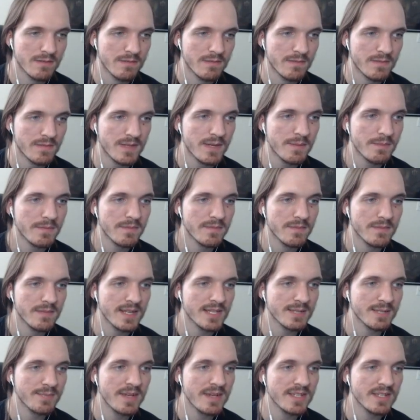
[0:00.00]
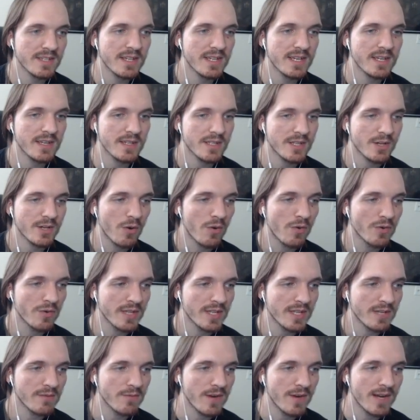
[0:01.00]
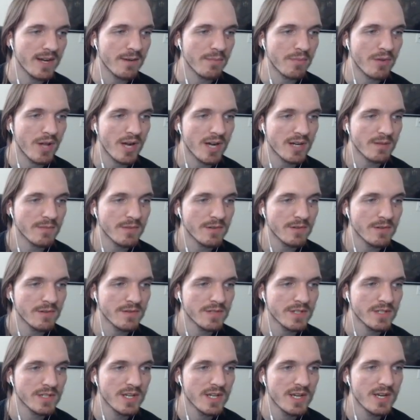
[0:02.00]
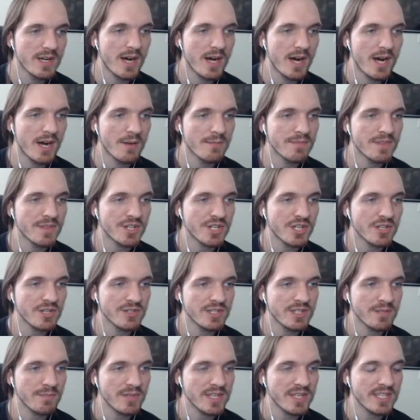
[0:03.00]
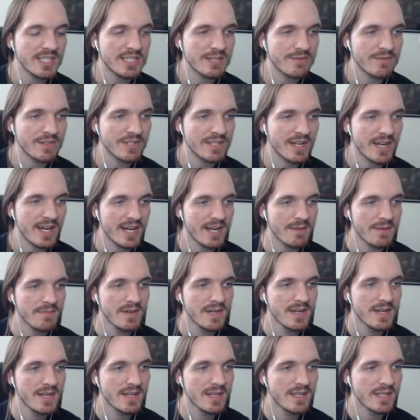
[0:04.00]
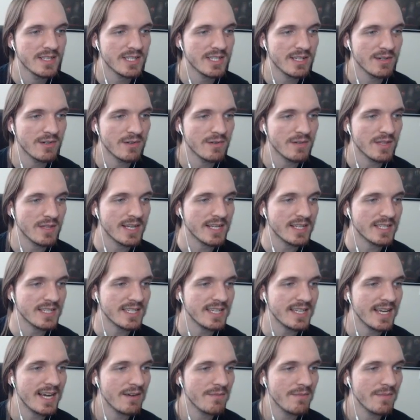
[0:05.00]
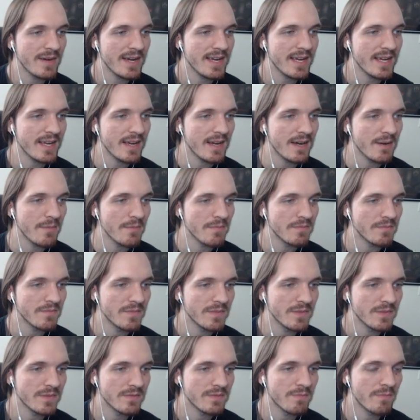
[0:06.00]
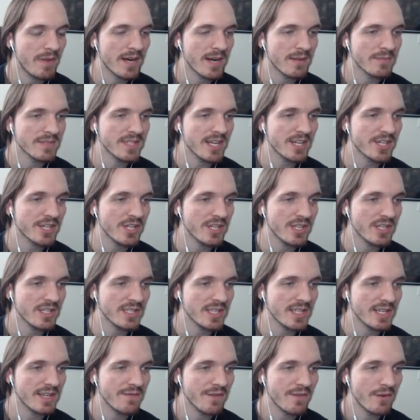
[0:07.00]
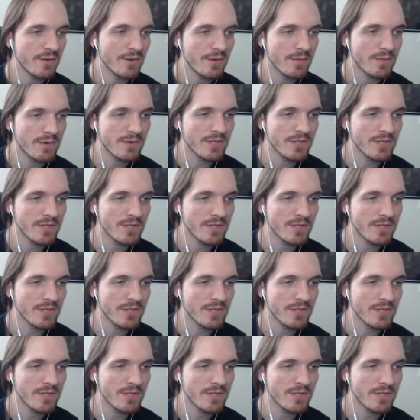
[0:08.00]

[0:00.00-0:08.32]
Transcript: Yep, that's basically your only way to block moves. The shield depletes over time. So like, see how my bottom section is like vulnerable?